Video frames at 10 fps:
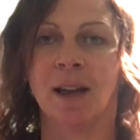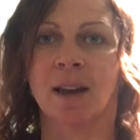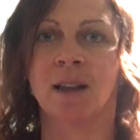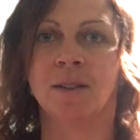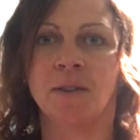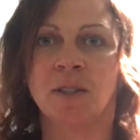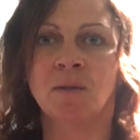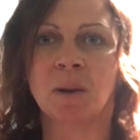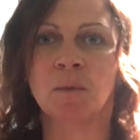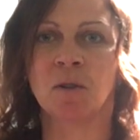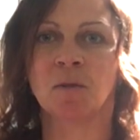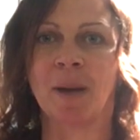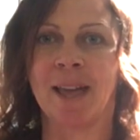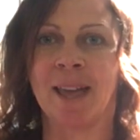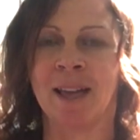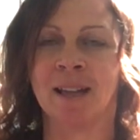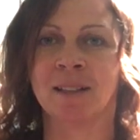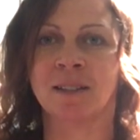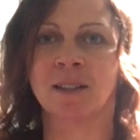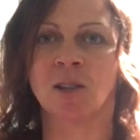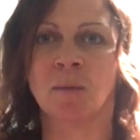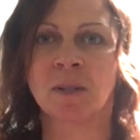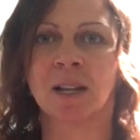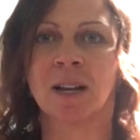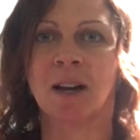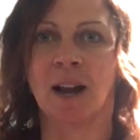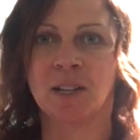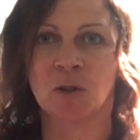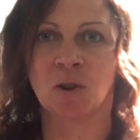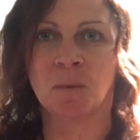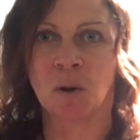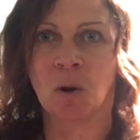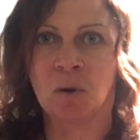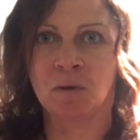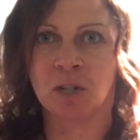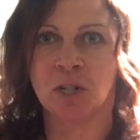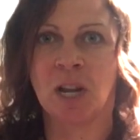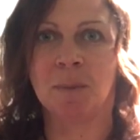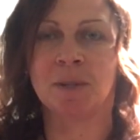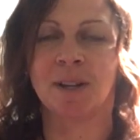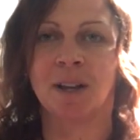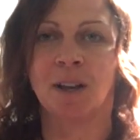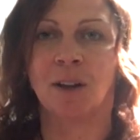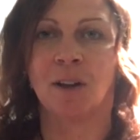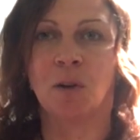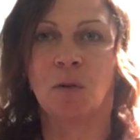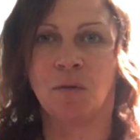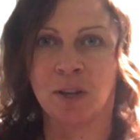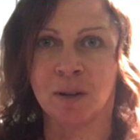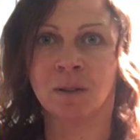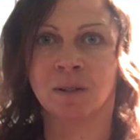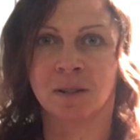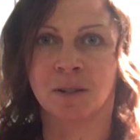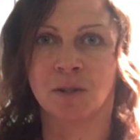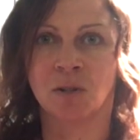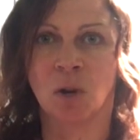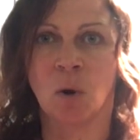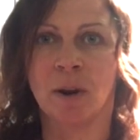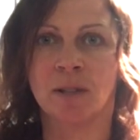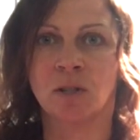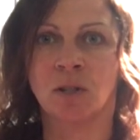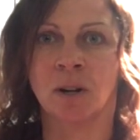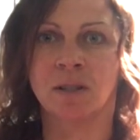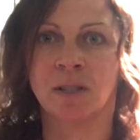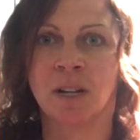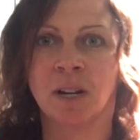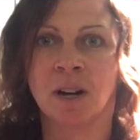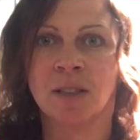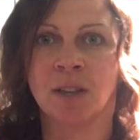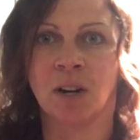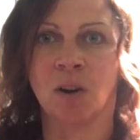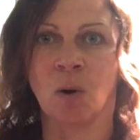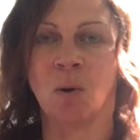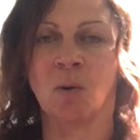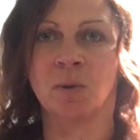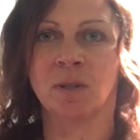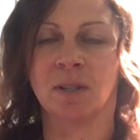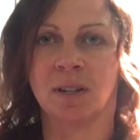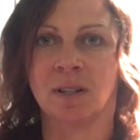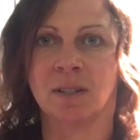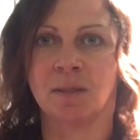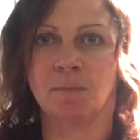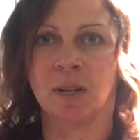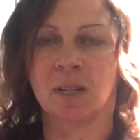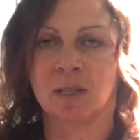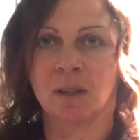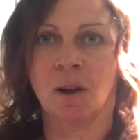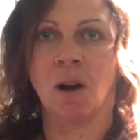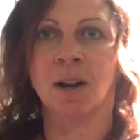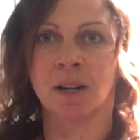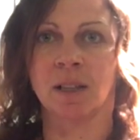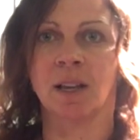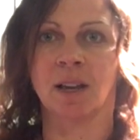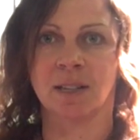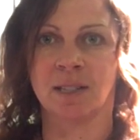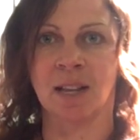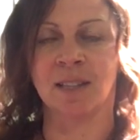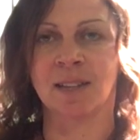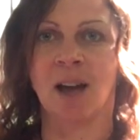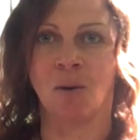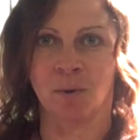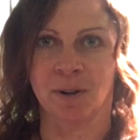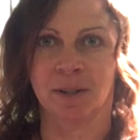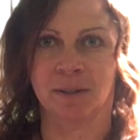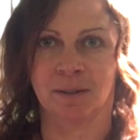And if you see what I'm doing with my hands, it's almost like an ice cream cone shaped field. So it starts here and then it goes, it conically extends outward.